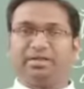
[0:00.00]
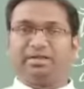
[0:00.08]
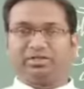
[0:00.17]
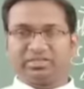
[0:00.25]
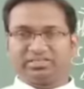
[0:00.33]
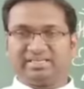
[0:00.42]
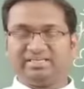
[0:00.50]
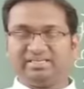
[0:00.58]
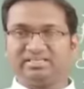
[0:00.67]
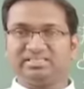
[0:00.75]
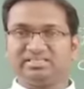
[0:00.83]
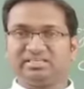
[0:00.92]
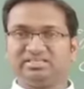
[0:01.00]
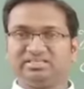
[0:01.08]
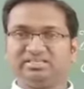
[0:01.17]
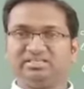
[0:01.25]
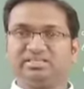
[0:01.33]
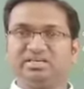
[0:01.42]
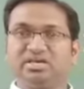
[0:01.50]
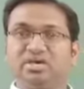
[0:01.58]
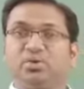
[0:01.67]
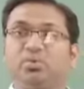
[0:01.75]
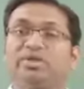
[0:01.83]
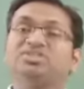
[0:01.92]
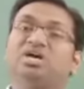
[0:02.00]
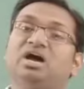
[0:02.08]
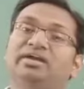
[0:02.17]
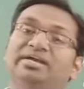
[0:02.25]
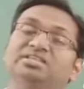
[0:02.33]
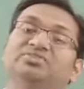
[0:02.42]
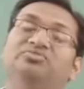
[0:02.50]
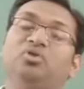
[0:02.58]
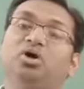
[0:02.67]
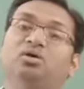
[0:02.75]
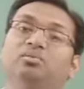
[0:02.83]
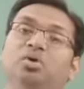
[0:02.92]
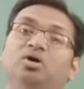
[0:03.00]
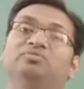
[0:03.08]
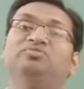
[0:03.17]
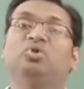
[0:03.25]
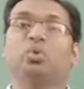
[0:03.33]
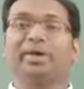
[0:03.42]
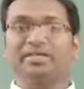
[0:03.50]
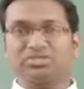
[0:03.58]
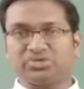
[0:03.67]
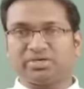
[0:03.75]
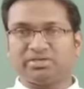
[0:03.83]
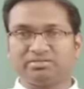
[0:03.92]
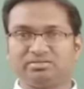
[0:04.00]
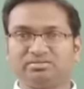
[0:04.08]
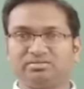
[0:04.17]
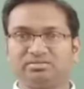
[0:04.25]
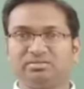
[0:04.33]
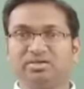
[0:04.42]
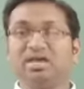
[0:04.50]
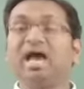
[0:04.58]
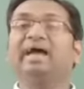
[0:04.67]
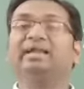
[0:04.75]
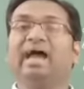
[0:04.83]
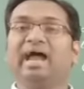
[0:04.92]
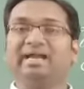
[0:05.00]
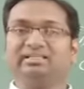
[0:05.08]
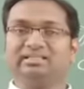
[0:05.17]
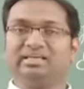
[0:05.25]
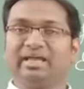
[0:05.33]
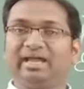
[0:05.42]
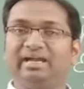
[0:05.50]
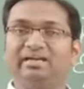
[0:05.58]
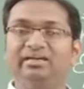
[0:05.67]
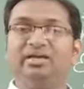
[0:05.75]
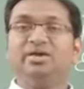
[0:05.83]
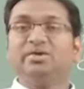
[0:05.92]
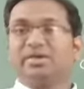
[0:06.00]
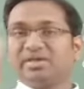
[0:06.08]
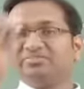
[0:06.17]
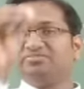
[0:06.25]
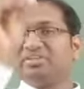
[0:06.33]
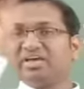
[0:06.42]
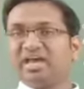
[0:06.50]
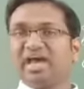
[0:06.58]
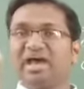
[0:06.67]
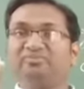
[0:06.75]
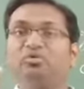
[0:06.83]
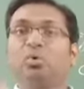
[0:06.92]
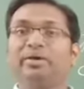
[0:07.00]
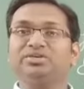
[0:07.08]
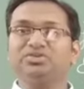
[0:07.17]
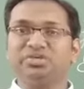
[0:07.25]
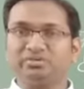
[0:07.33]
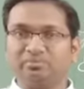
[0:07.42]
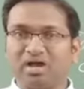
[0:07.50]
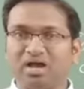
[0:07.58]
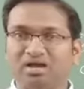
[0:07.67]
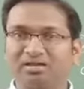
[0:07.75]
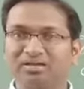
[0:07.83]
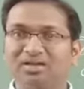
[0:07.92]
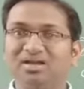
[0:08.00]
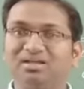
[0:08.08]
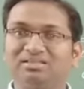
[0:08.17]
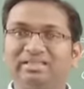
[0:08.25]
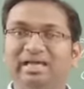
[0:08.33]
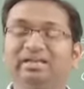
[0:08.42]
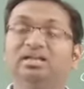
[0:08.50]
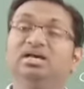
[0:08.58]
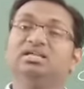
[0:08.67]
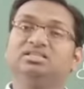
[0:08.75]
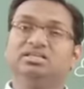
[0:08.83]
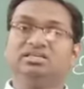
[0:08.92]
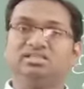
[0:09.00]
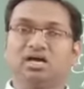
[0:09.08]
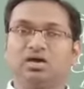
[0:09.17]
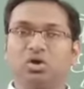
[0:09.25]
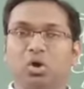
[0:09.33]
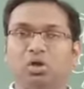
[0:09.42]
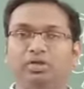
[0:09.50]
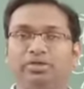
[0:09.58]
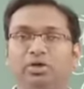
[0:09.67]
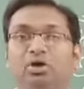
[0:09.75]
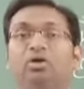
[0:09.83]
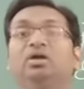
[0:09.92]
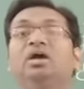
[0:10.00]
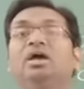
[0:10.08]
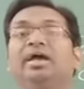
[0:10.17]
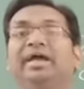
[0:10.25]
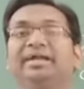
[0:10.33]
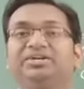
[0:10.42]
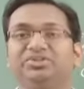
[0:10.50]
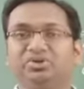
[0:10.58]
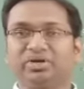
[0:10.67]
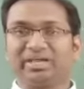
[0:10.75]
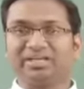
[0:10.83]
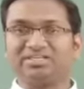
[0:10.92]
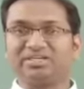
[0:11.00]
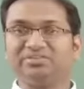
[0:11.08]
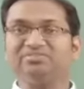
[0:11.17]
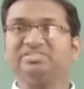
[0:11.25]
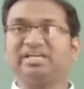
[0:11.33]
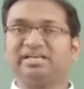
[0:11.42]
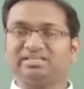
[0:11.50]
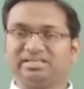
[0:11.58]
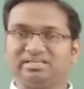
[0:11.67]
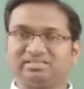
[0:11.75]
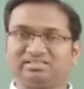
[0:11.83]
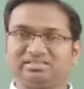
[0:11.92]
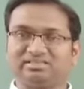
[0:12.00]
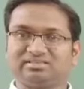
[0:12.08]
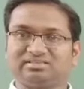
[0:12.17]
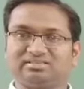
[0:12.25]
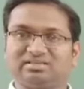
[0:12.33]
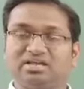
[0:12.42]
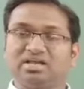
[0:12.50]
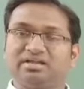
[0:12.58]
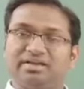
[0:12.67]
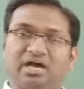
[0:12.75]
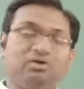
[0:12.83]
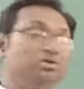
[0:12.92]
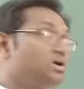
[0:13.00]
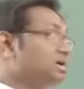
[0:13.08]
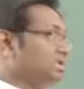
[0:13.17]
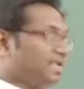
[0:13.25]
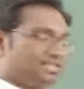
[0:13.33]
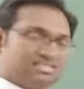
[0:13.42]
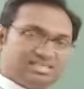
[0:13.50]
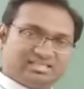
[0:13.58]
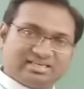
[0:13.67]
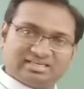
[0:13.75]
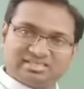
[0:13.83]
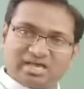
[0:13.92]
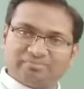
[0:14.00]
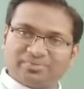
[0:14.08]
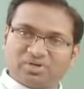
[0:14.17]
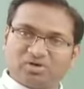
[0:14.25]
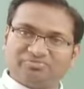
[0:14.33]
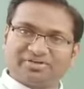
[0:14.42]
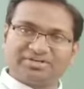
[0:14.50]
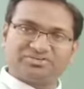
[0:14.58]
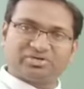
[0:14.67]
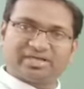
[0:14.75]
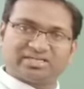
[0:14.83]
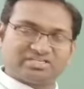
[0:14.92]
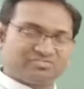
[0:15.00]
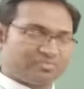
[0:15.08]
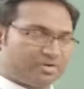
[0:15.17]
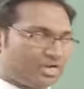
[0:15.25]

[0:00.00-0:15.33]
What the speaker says: Now the sentences which are in the form of questions and at the end if they have question mark, then these are called your interrogative sentences. Now let's see the example of interrogative